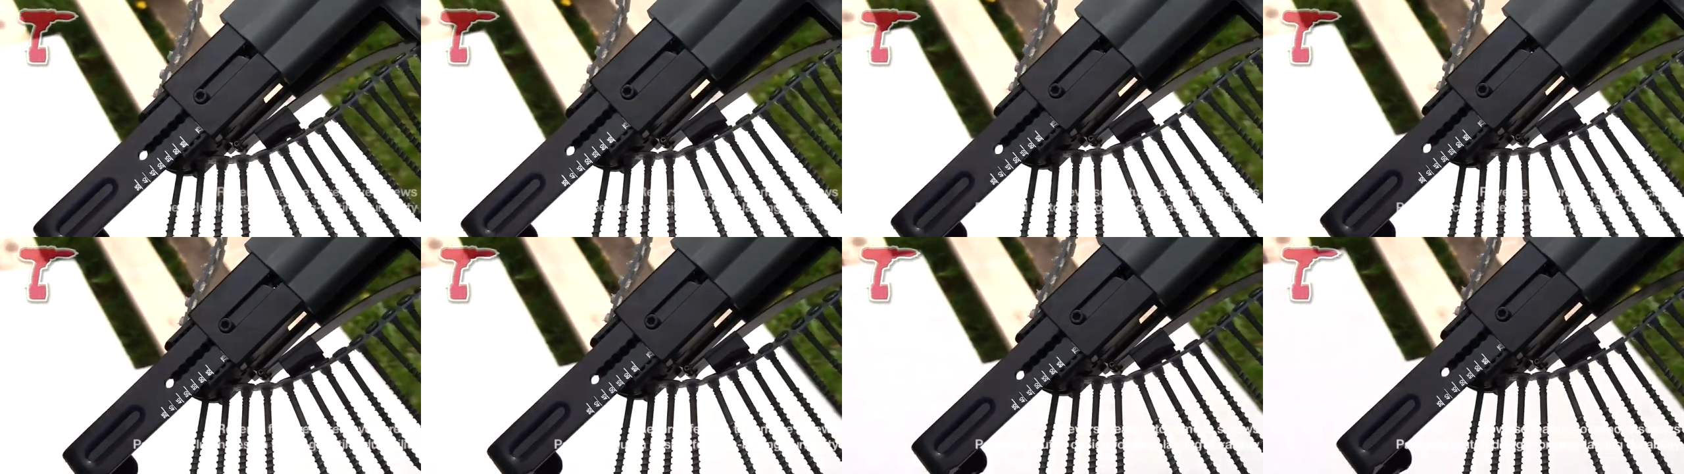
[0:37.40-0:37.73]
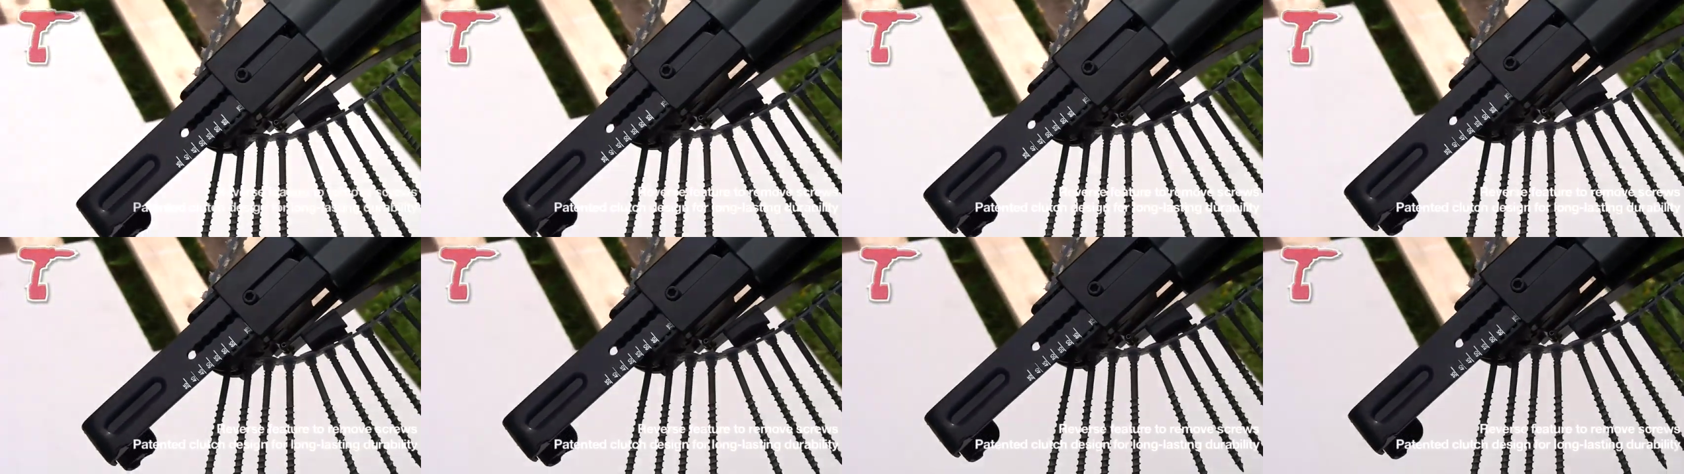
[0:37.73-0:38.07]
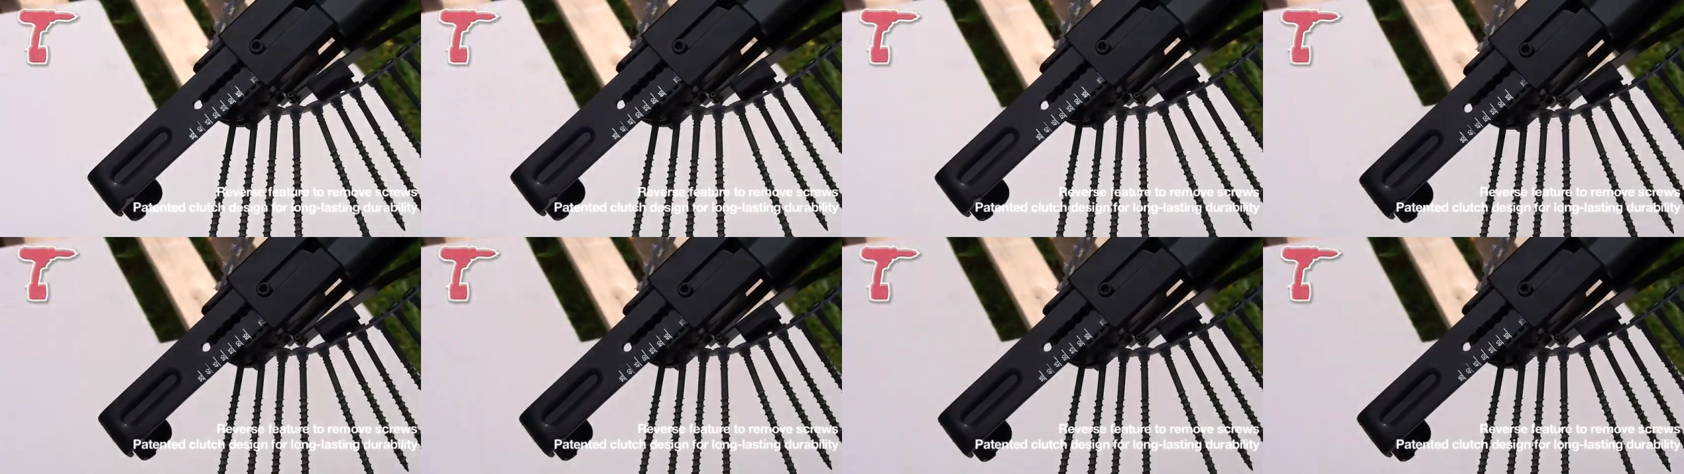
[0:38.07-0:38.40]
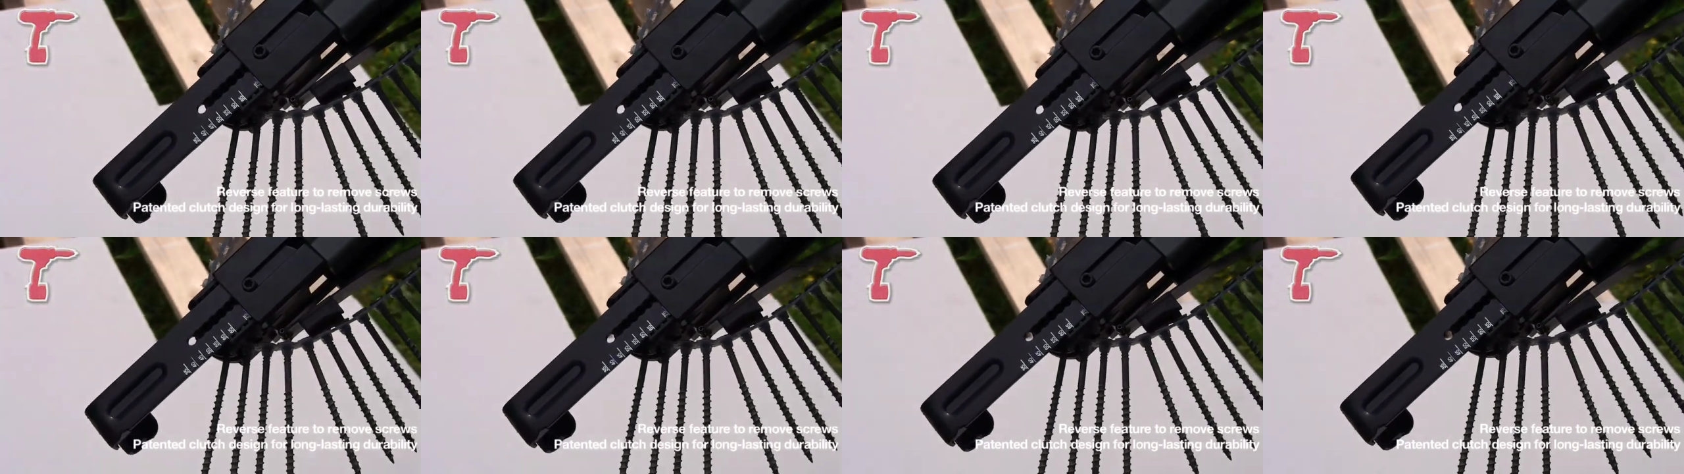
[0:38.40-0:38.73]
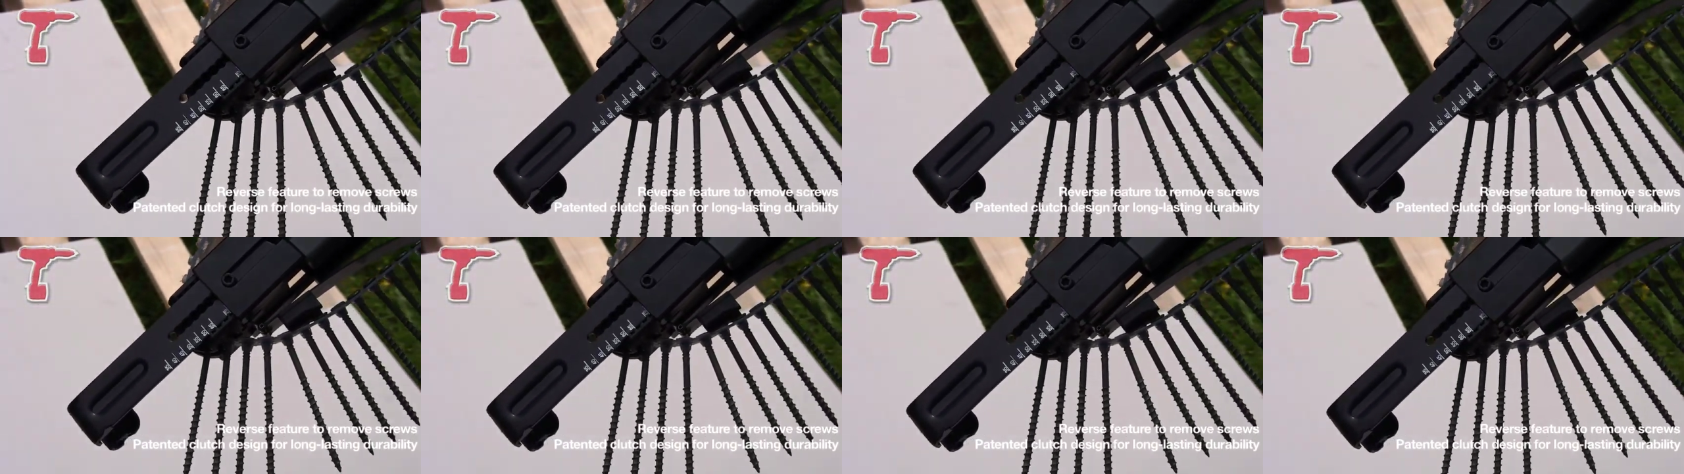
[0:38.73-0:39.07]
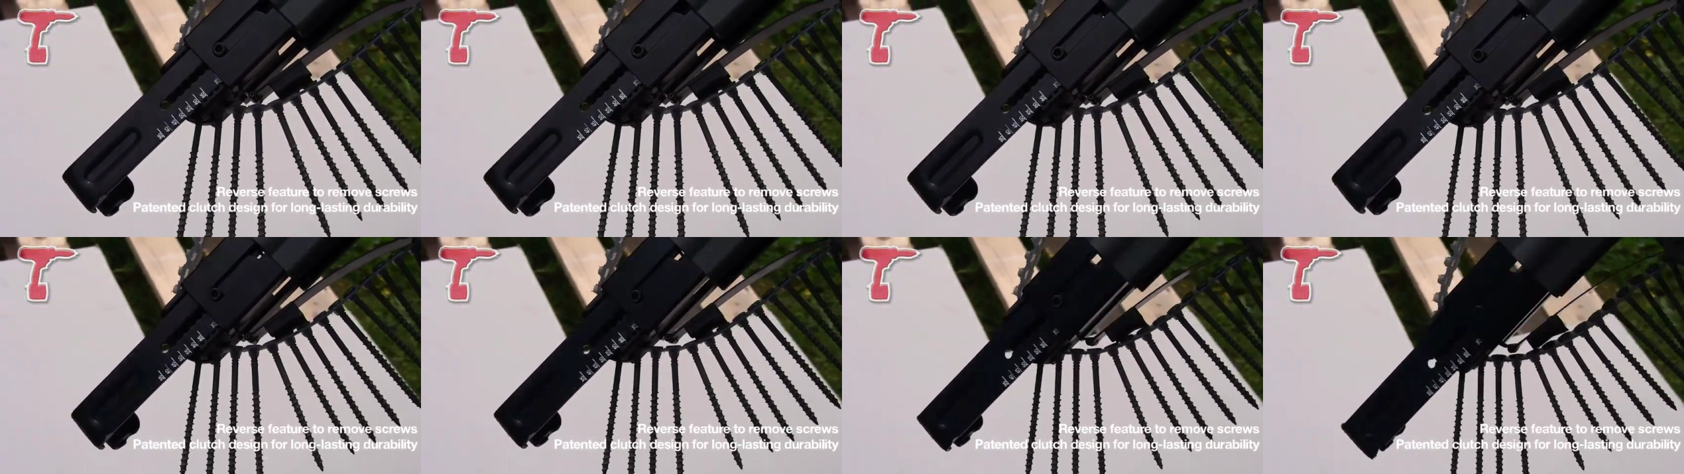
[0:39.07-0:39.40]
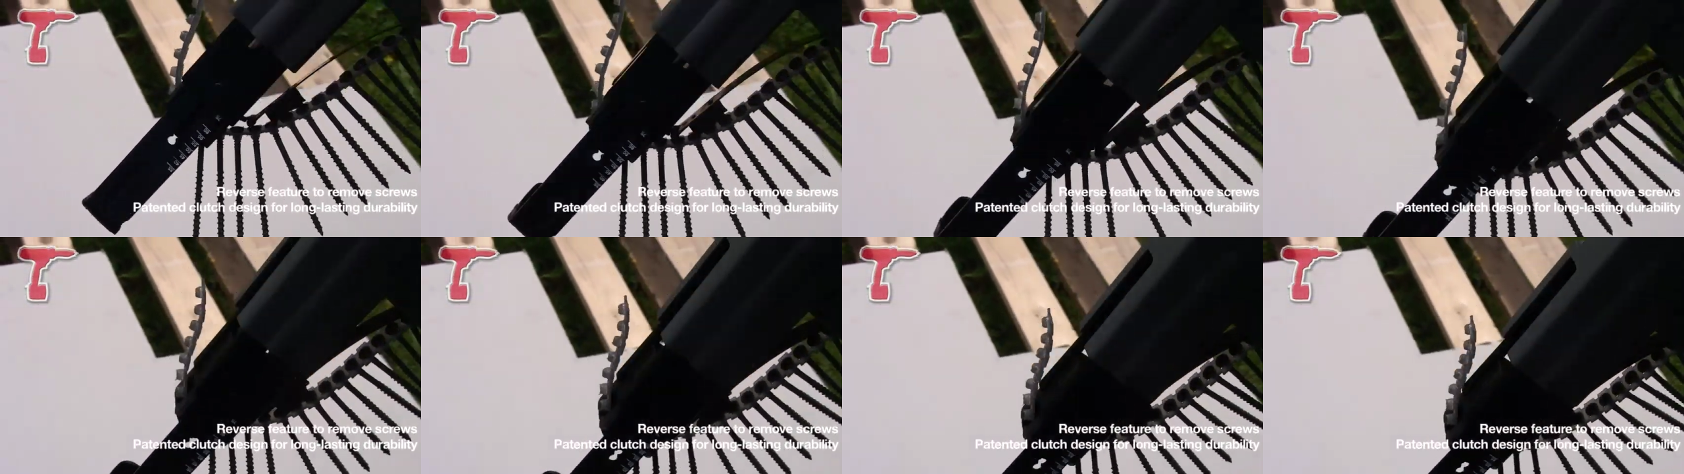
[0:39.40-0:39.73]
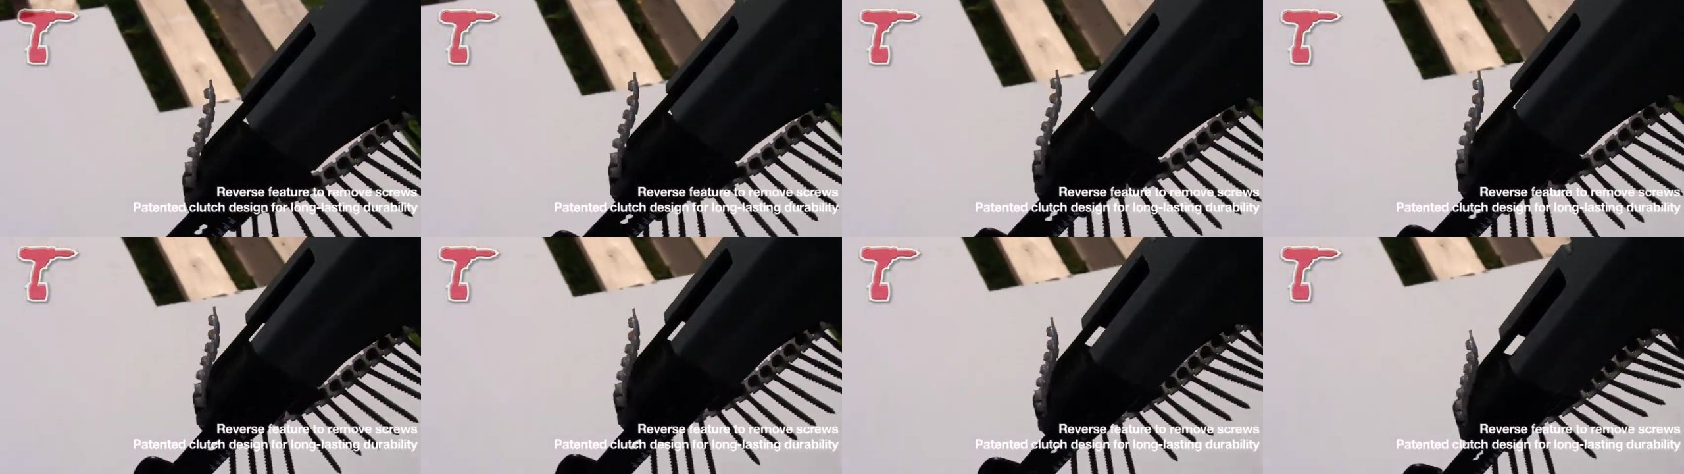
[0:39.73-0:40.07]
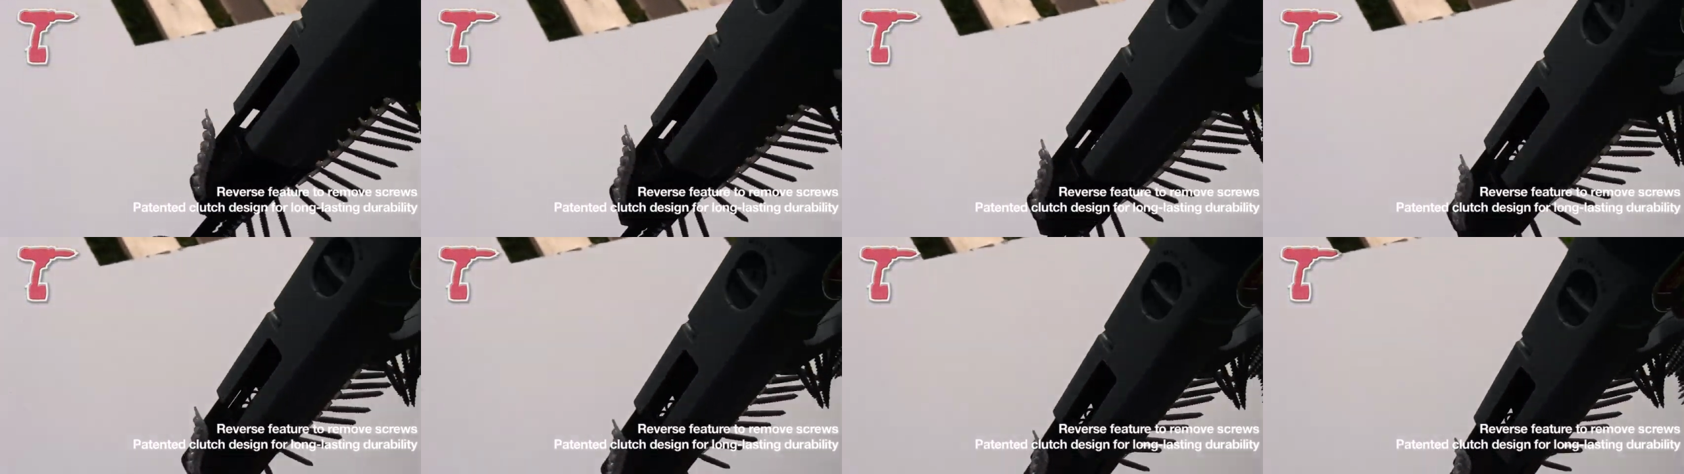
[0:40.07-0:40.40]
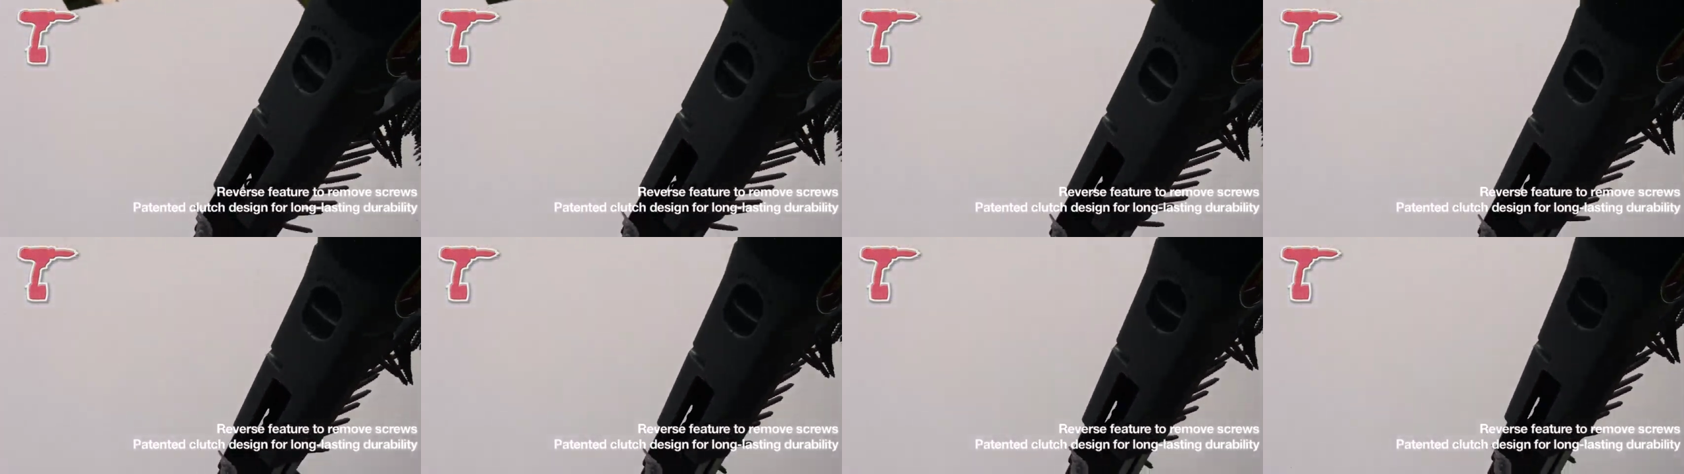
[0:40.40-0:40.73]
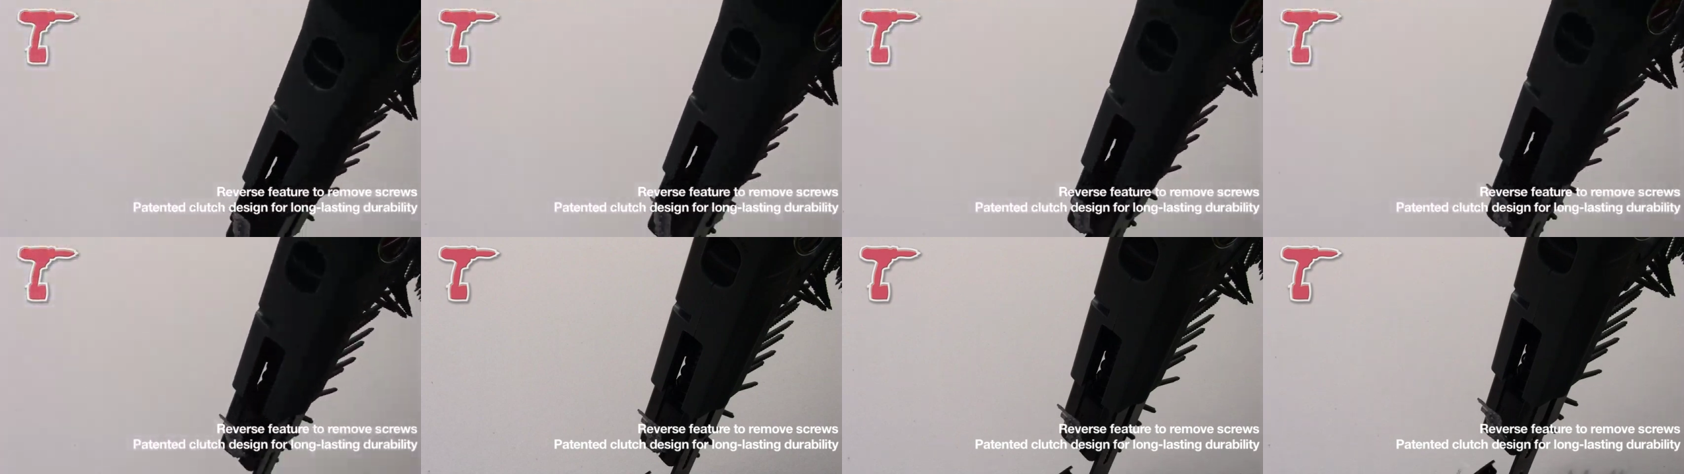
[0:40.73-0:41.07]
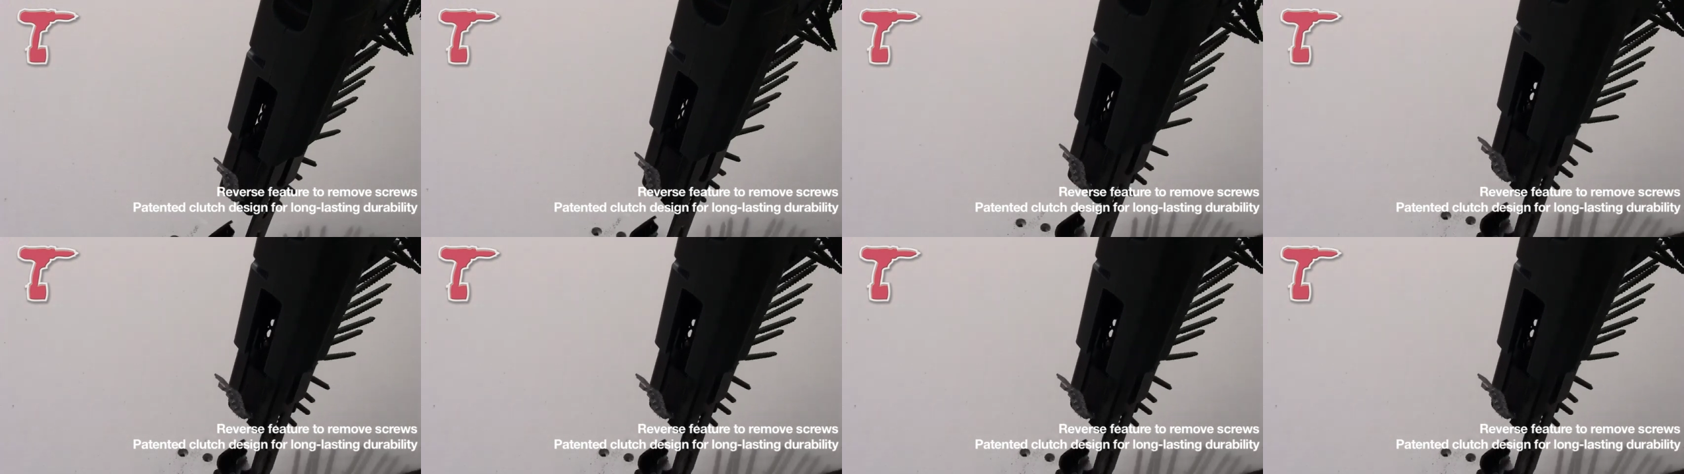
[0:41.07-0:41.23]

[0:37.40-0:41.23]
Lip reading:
(no speaker visible)